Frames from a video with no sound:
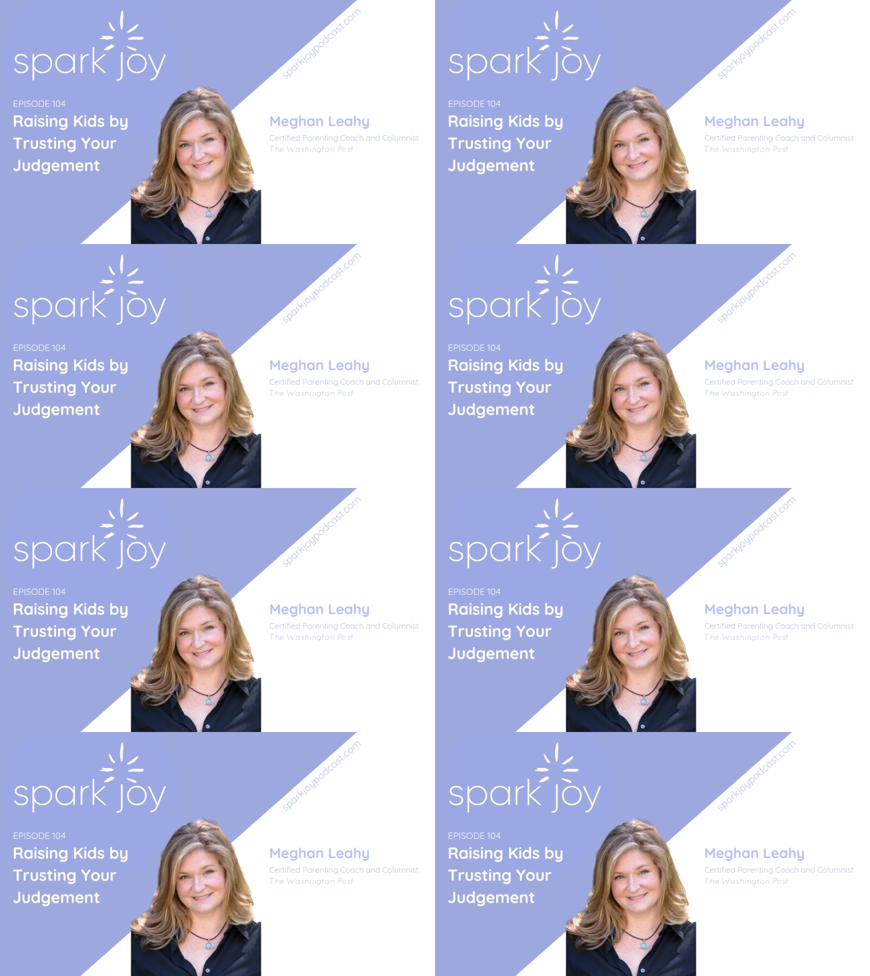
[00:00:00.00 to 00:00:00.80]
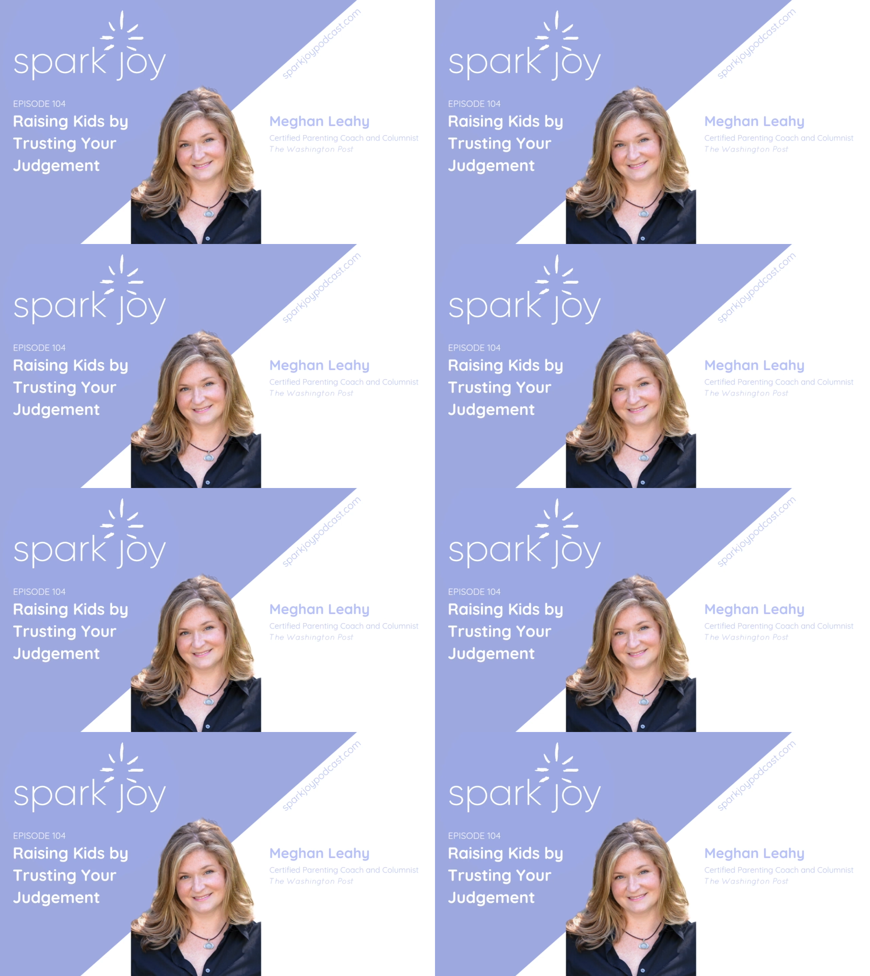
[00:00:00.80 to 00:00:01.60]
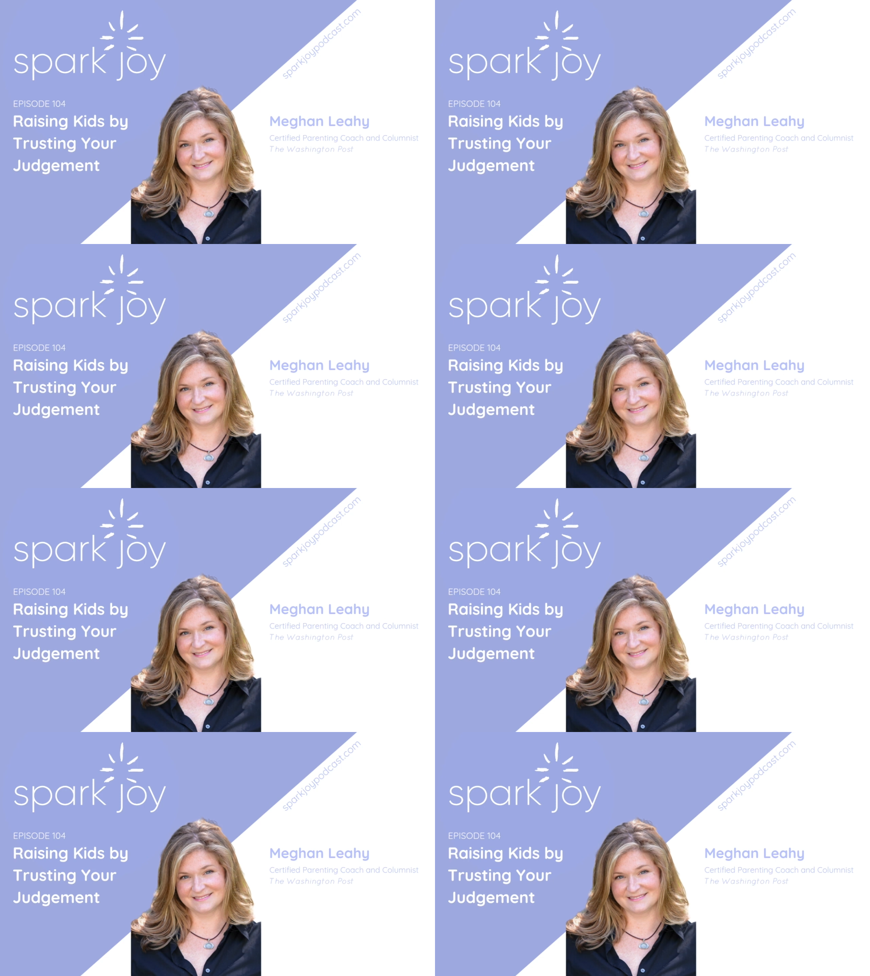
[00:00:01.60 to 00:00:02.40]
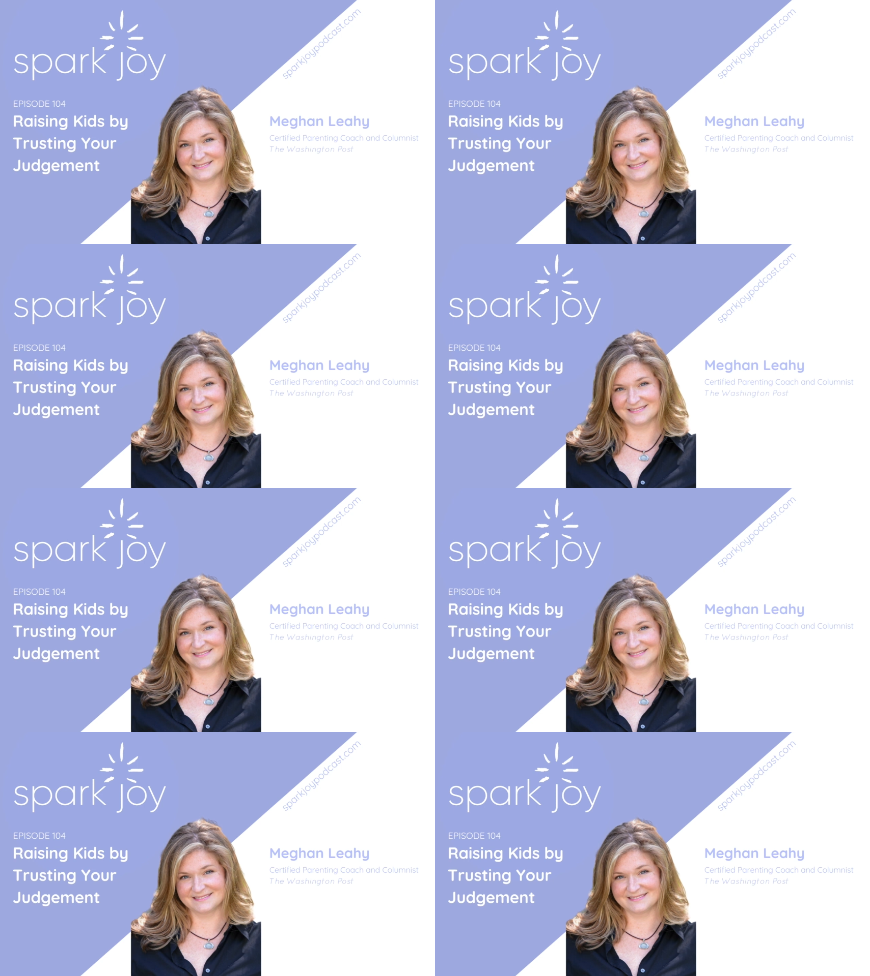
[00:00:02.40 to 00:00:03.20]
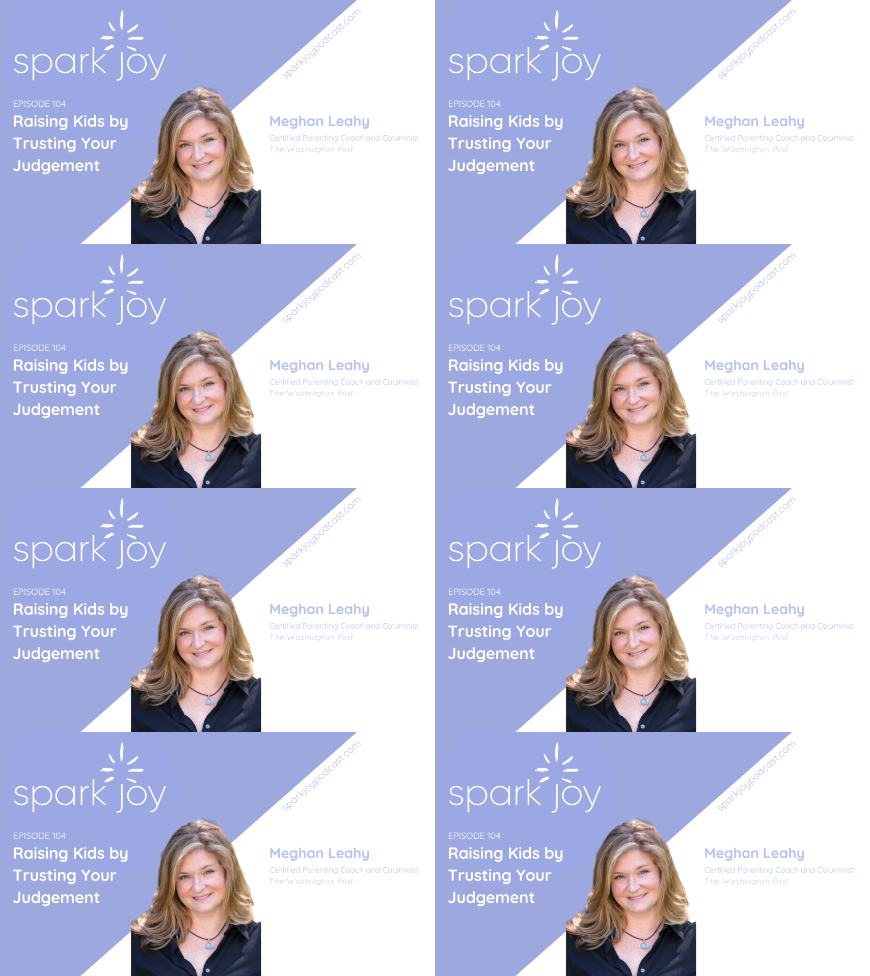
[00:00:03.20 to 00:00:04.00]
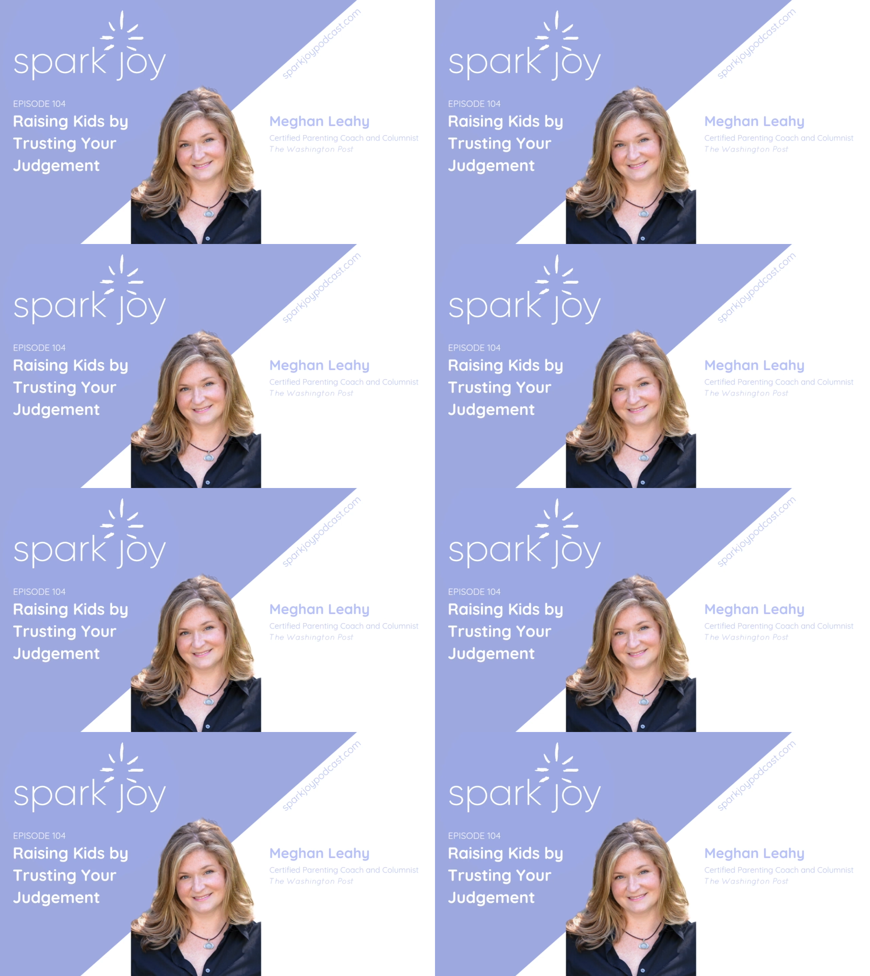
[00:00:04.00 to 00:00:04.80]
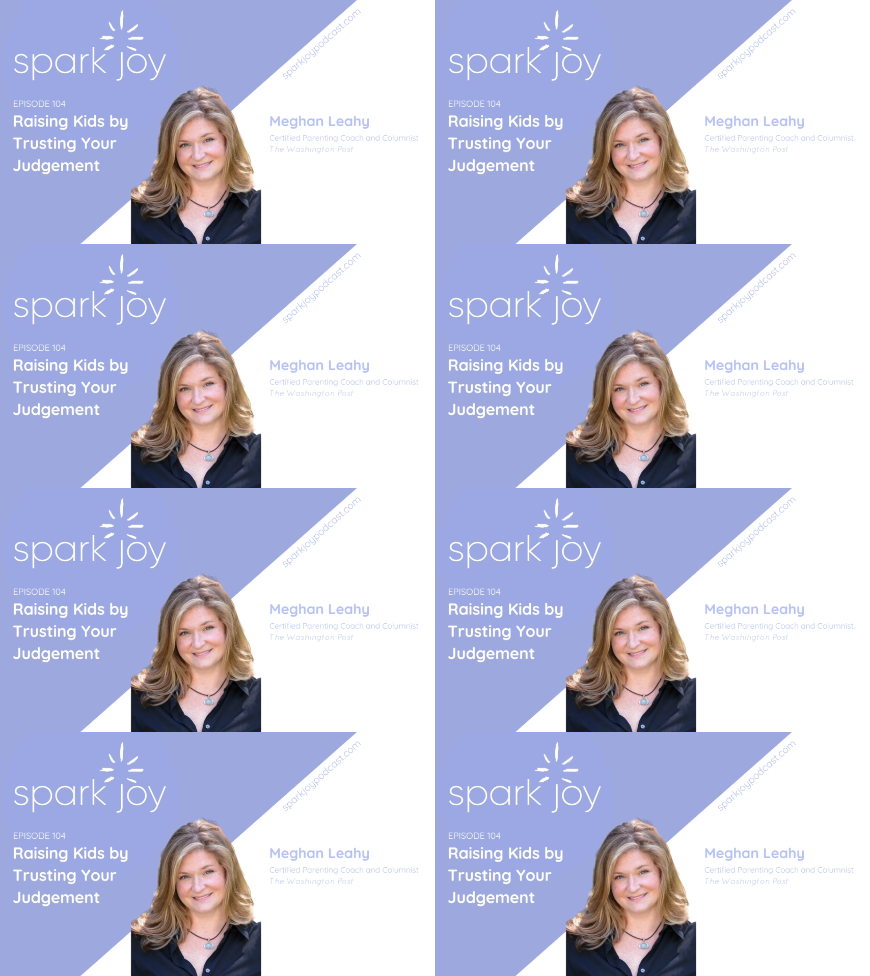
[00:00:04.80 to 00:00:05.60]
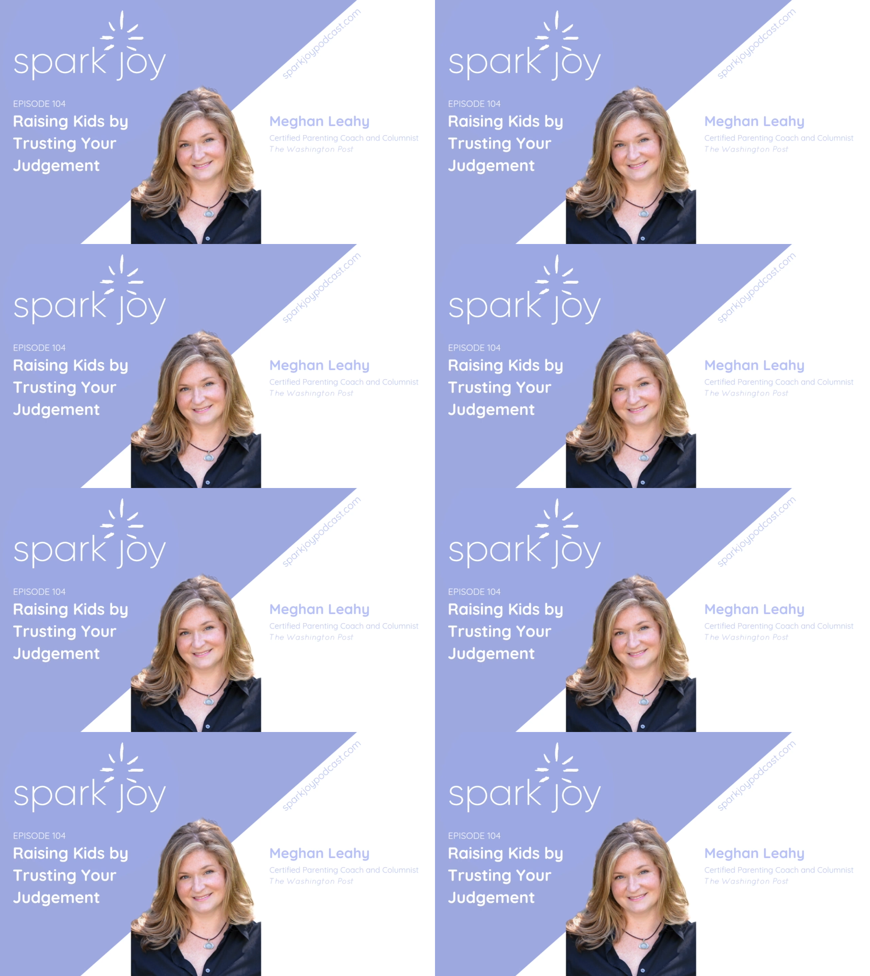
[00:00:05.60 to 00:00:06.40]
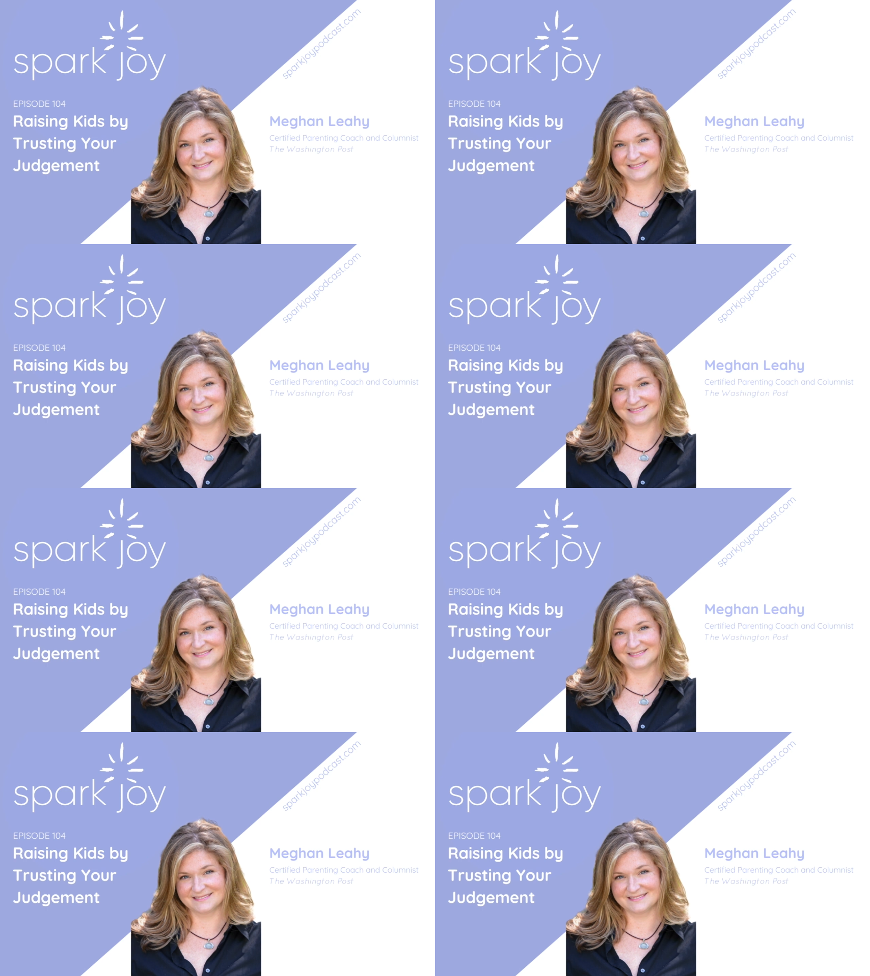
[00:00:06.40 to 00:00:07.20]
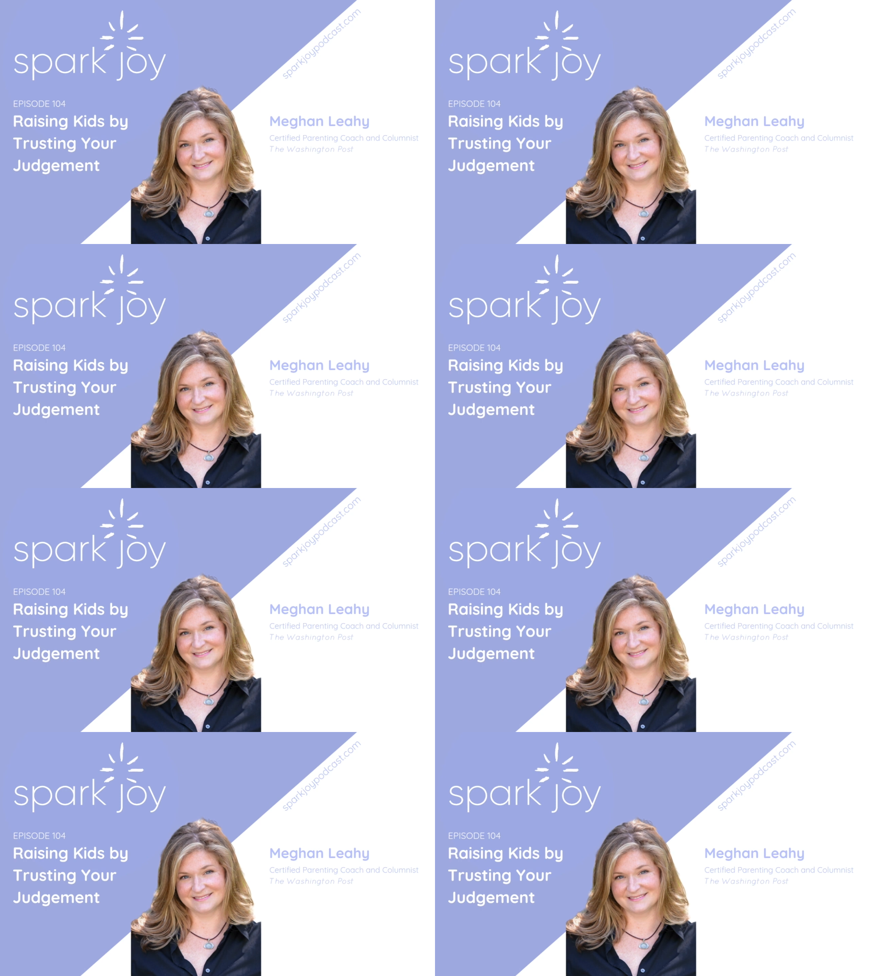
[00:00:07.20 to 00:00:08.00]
[no speech]